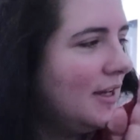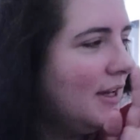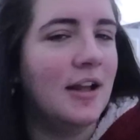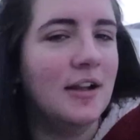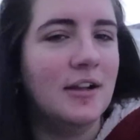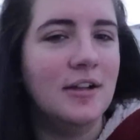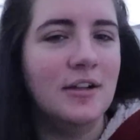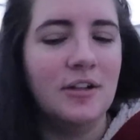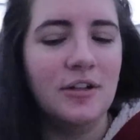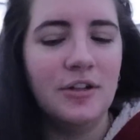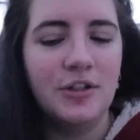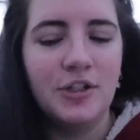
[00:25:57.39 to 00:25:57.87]

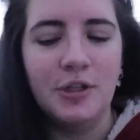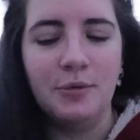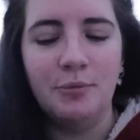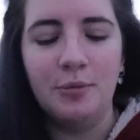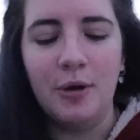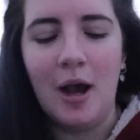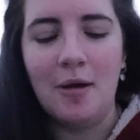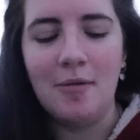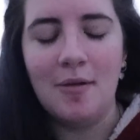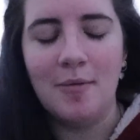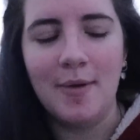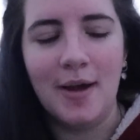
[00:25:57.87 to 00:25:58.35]
And she
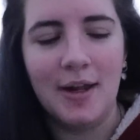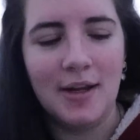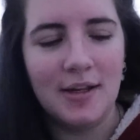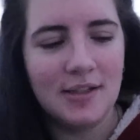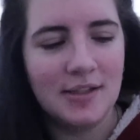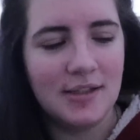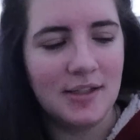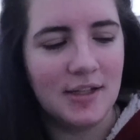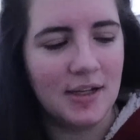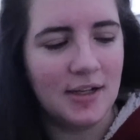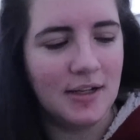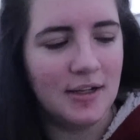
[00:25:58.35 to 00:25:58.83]
brought me
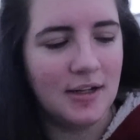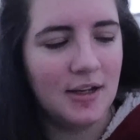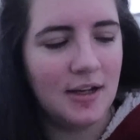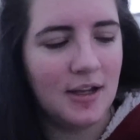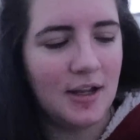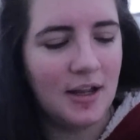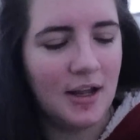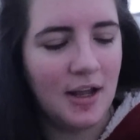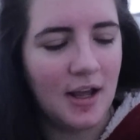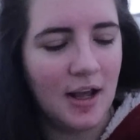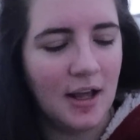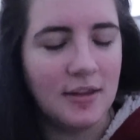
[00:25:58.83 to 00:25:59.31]
medicine,
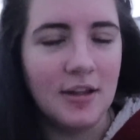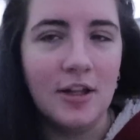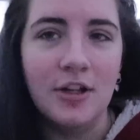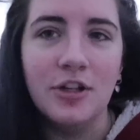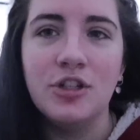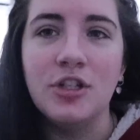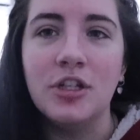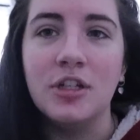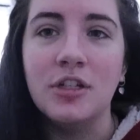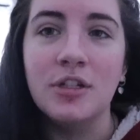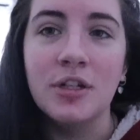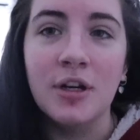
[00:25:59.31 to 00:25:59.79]
and then
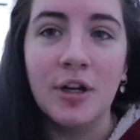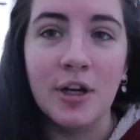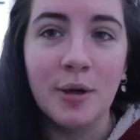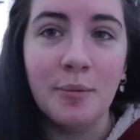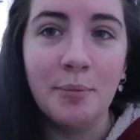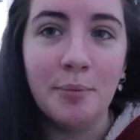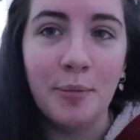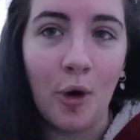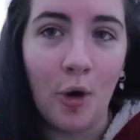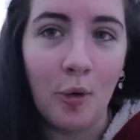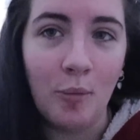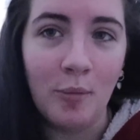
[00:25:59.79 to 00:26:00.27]
she
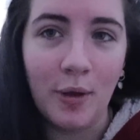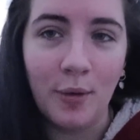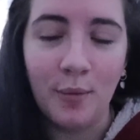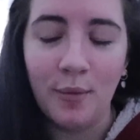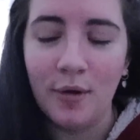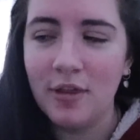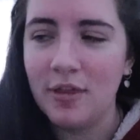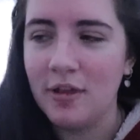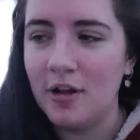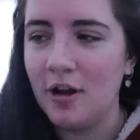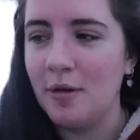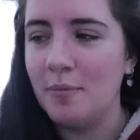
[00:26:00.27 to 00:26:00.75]
took Bomi
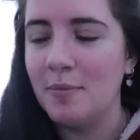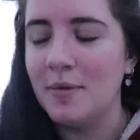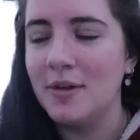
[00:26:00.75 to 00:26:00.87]
with her,